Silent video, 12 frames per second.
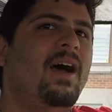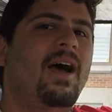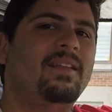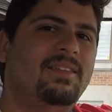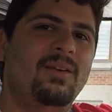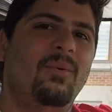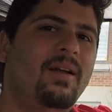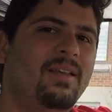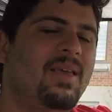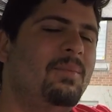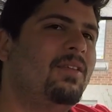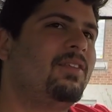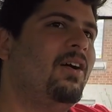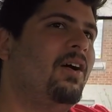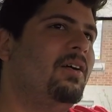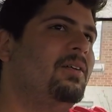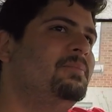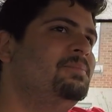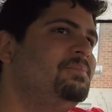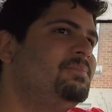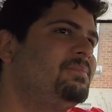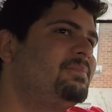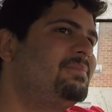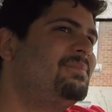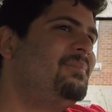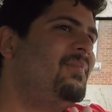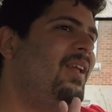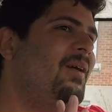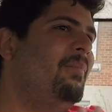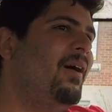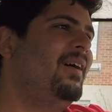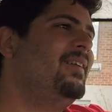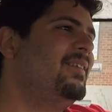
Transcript: did want to keep this car, but